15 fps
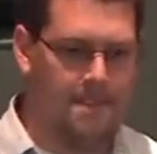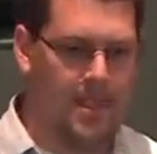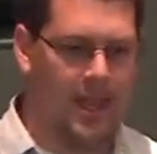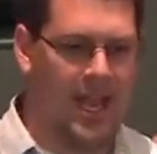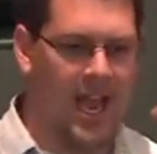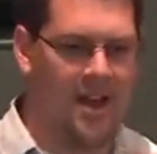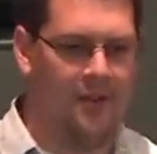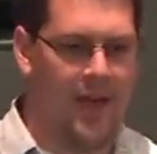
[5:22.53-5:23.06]

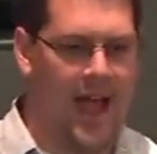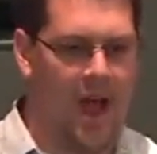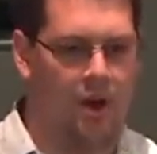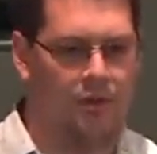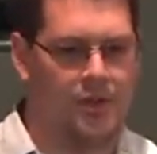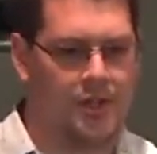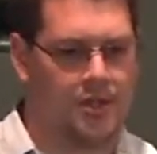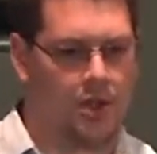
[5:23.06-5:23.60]
kind of how
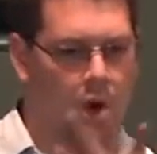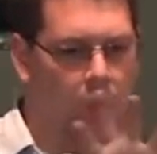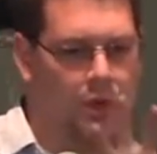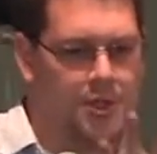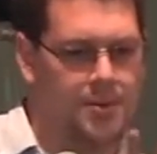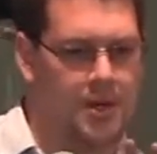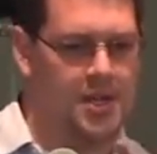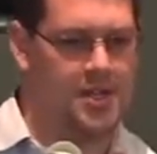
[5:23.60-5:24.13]
this the Holy
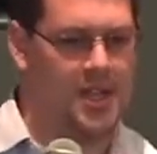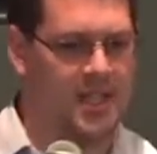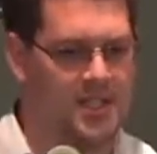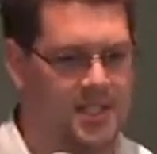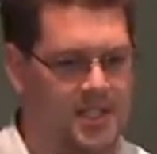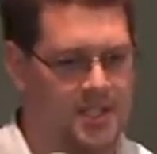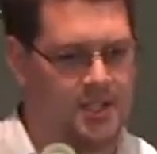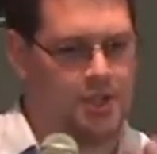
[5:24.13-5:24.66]
Spirit does
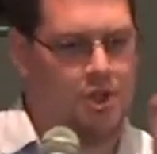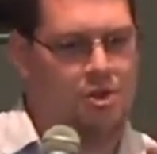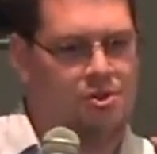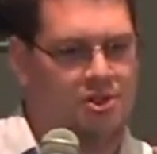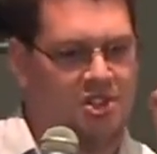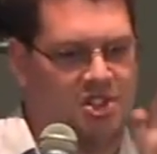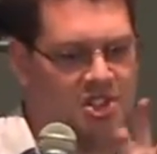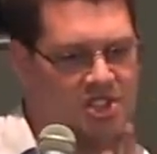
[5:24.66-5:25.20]
this two
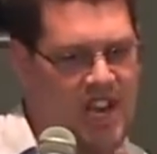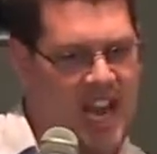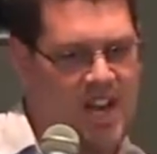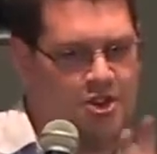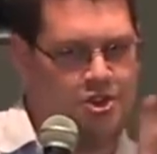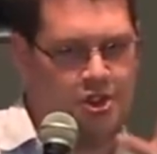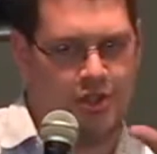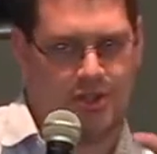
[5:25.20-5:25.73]

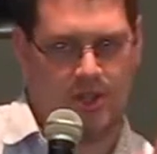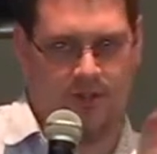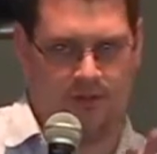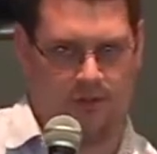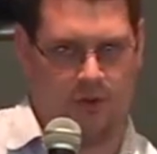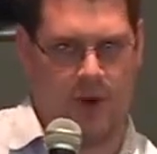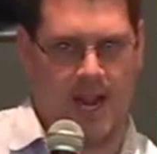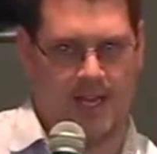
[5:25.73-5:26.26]
stages of
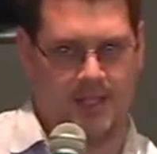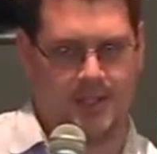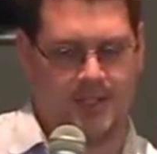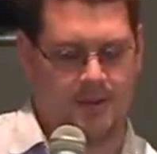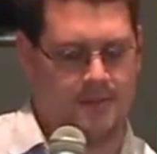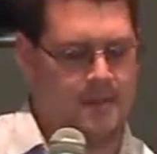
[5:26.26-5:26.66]
grace.